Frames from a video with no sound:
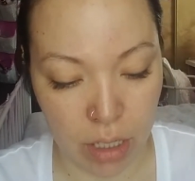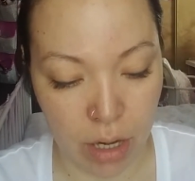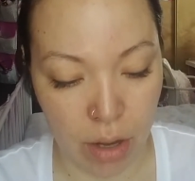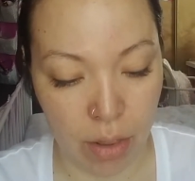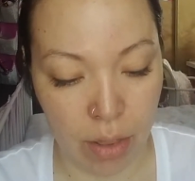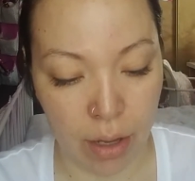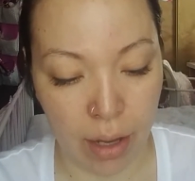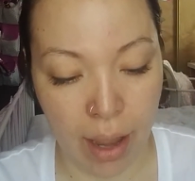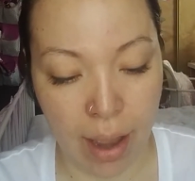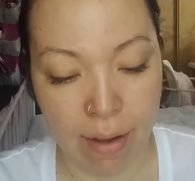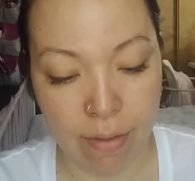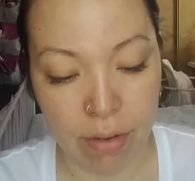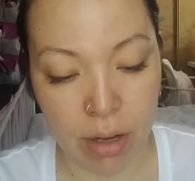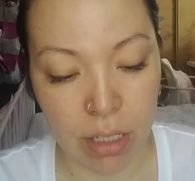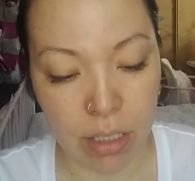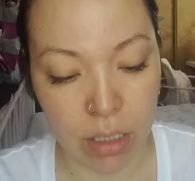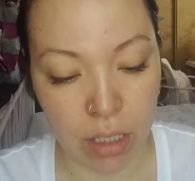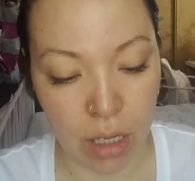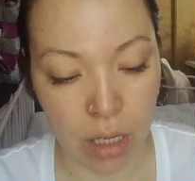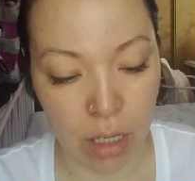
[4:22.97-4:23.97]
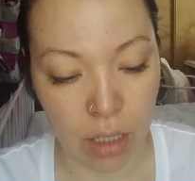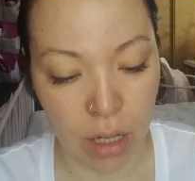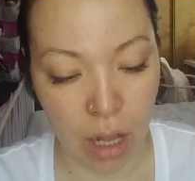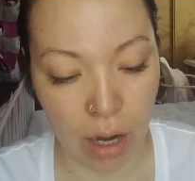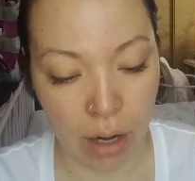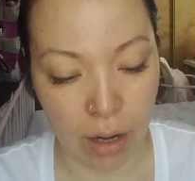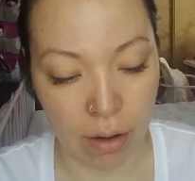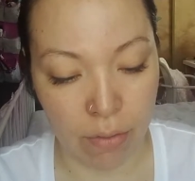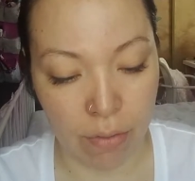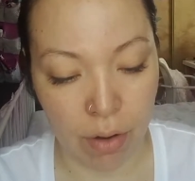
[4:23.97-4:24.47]
Now the Kat Von D
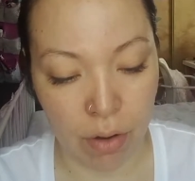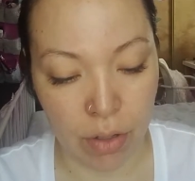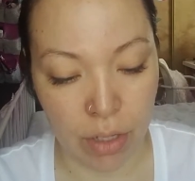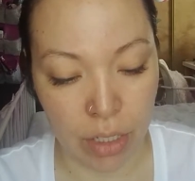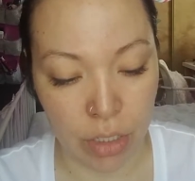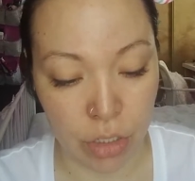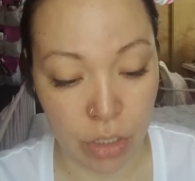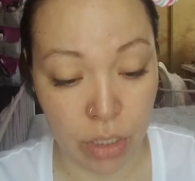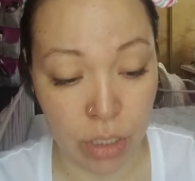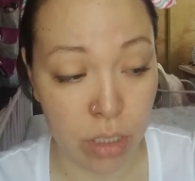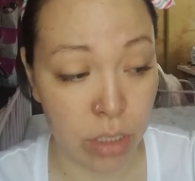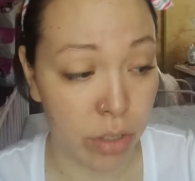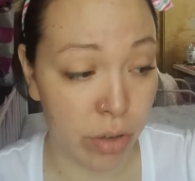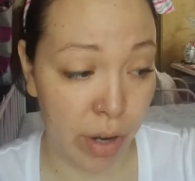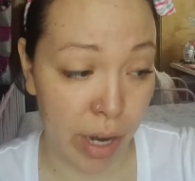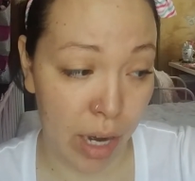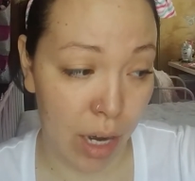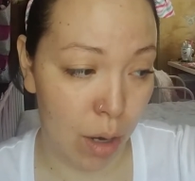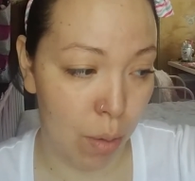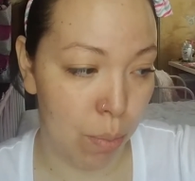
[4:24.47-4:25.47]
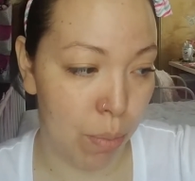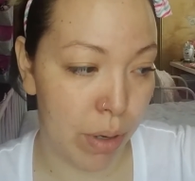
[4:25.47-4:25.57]
Lock-It foundation is great,